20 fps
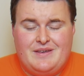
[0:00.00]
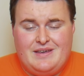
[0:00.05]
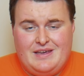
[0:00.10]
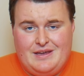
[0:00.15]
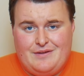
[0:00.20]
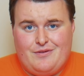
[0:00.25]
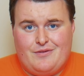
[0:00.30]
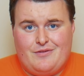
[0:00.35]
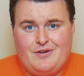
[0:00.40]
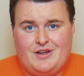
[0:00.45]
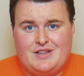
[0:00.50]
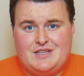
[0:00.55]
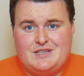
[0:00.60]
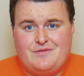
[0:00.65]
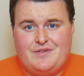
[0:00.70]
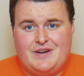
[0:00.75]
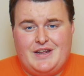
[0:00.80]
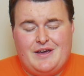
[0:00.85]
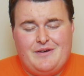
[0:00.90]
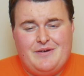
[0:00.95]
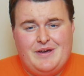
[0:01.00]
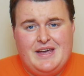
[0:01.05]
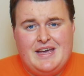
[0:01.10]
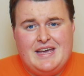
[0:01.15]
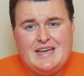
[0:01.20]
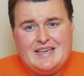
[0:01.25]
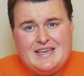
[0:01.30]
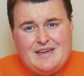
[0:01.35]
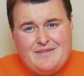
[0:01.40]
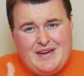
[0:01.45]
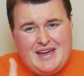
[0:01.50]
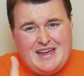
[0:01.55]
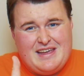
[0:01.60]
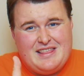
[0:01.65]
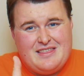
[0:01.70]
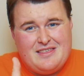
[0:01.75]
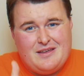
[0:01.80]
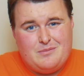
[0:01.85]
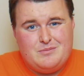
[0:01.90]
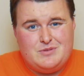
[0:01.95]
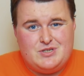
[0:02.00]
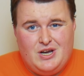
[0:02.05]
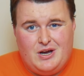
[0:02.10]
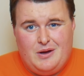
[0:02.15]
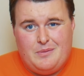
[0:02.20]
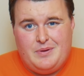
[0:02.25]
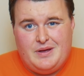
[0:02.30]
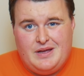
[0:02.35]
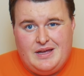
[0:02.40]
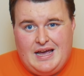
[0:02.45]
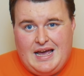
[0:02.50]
If you've liked this video, give it a thumbs up.